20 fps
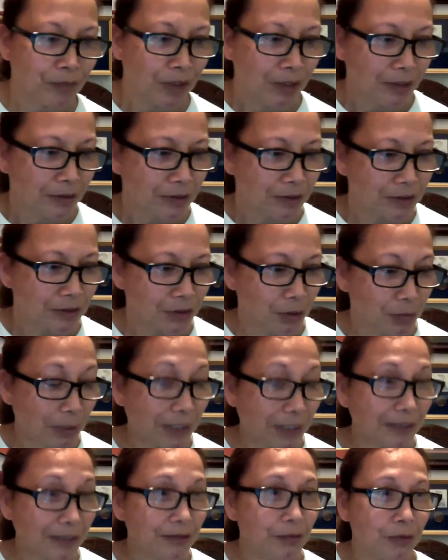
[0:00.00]
So, by
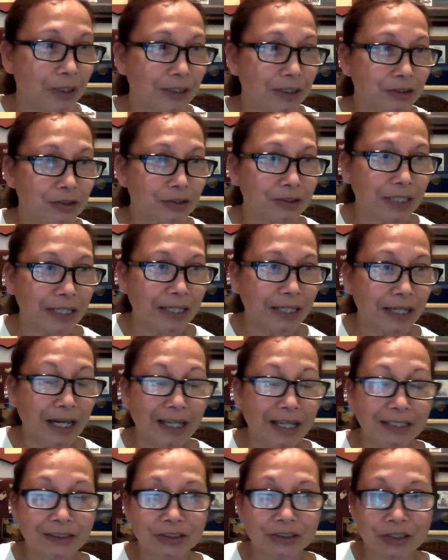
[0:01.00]
the way, today I
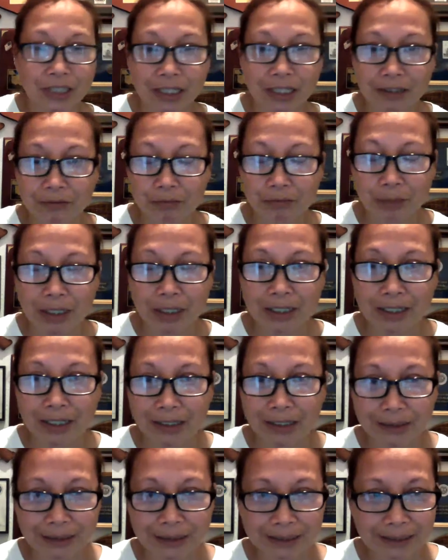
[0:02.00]
checked my
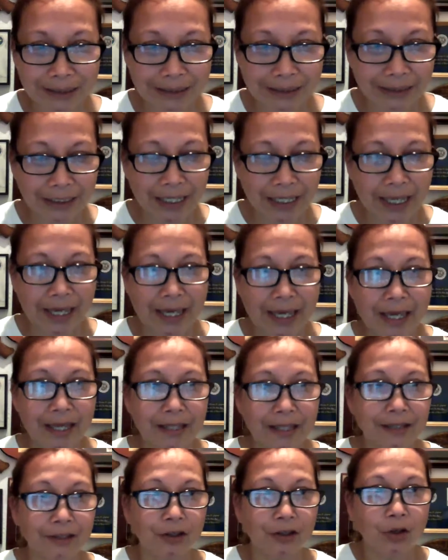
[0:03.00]
garden,
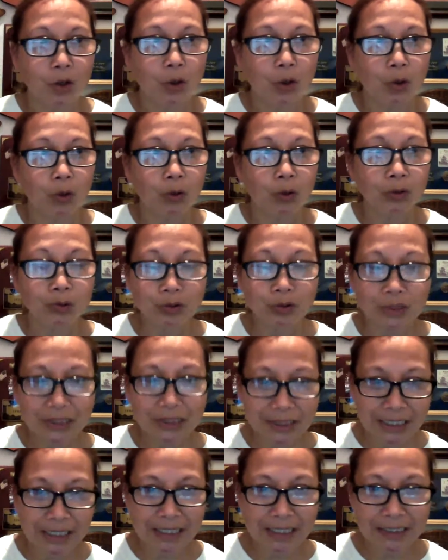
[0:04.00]
and all the
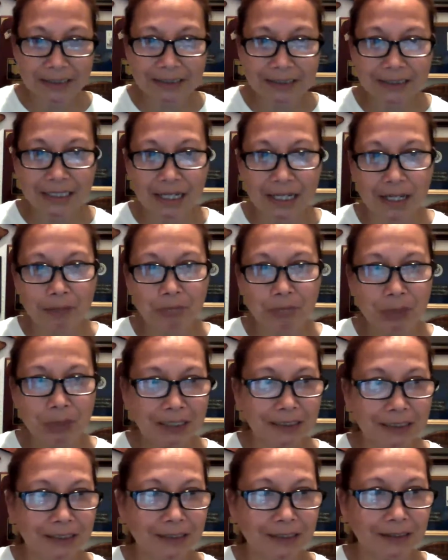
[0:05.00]
seeds that I
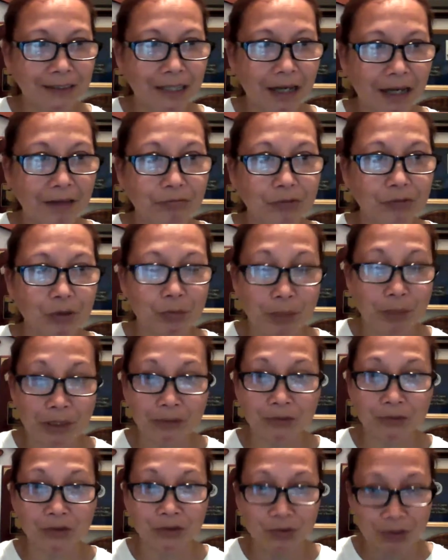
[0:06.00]
planted after
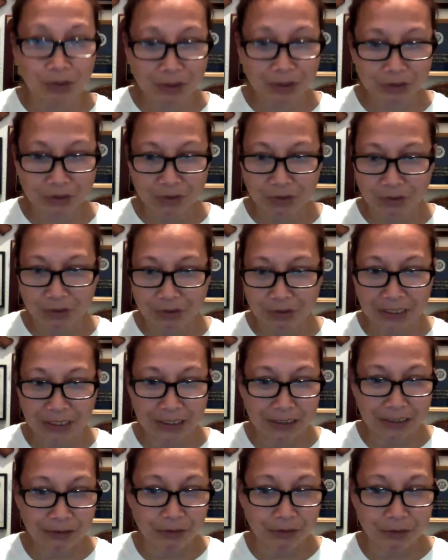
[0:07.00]
my construction on
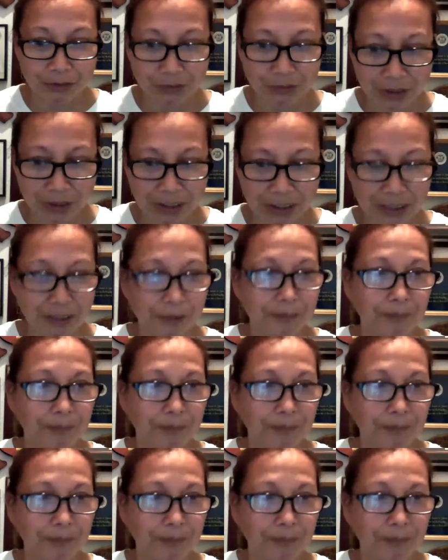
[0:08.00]
that low